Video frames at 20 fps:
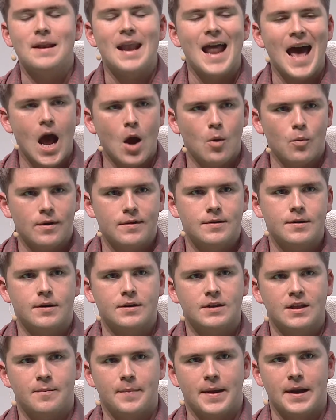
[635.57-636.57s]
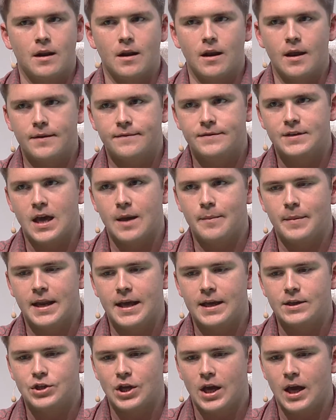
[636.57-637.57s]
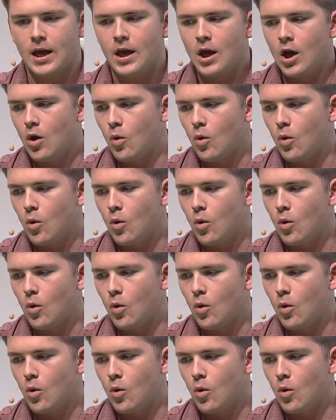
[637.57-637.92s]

Now we're starting to spend a lot of time in Asia.